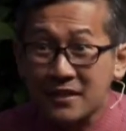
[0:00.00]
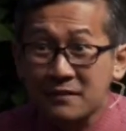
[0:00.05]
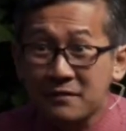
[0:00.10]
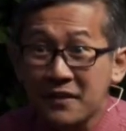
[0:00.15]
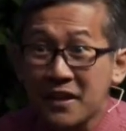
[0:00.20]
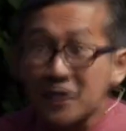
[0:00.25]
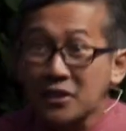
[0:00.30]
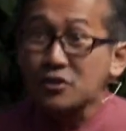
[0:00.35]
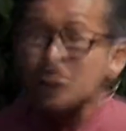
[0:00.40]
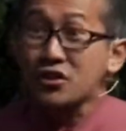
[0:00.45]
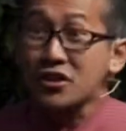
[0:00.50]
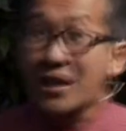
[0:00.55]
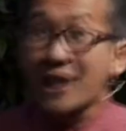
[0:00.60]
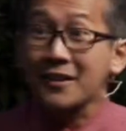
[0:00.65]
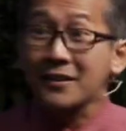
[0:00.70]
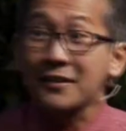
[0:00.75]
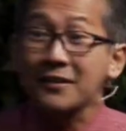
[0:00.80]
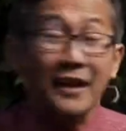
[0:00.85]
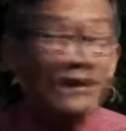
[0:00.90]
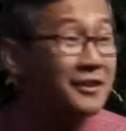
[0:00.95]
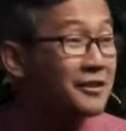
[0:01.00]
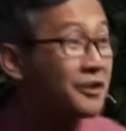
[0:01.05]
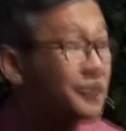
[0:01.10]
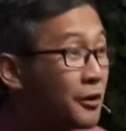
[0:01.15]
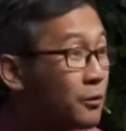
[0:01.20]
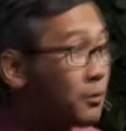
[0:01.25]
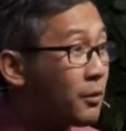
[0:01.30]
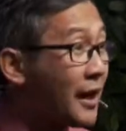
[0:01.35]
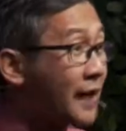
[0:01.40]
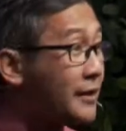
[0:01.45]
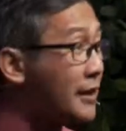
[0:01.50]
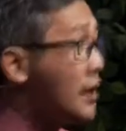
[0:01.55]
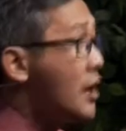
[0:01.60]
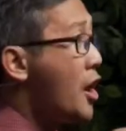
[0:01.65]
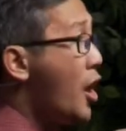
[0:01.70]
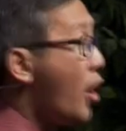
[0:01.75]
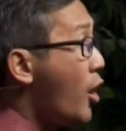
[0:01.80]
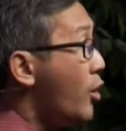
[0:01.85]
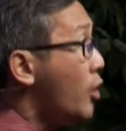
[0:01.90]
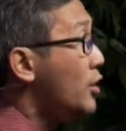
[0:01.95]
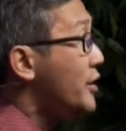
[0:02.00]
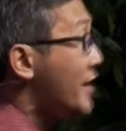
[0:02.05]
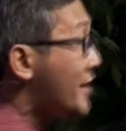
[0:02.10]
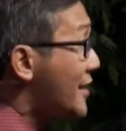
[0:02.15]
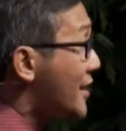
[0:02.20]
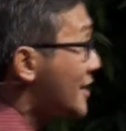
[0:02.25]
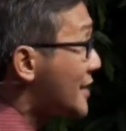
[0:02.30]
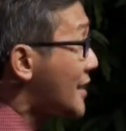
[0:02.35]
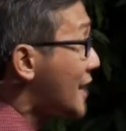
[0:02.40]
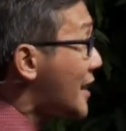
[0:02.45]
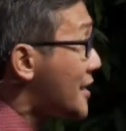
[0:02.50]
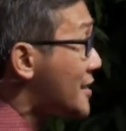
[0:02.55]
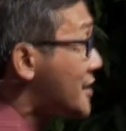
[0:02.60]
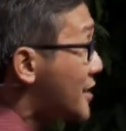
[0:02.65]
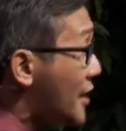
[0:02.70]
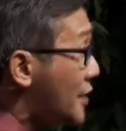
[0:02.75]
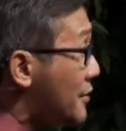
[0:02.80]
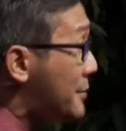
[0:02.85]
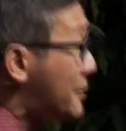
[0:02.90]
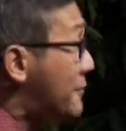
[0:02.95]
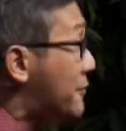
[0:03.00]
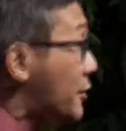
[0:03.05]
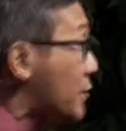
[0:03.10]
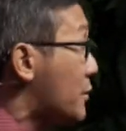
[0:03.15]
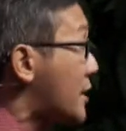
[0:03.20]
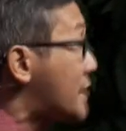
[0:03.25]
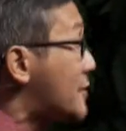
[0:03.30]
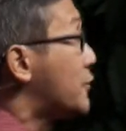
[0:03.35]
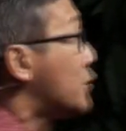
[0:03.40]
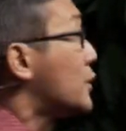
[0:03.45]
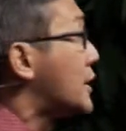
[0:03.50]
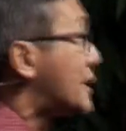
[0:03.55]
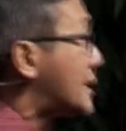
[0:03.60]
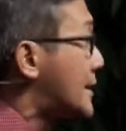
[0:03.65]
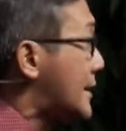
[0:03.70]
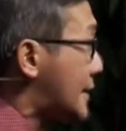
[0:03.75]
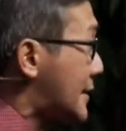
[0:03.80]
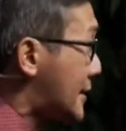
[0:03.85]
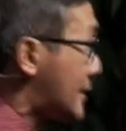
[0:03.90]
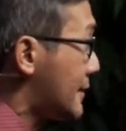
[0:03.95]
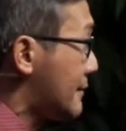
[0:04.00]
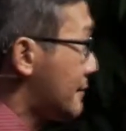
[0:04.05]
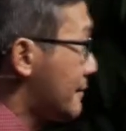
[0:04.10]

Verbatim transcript: fear to share Christ. You know what? All the things I shared before was foolishness.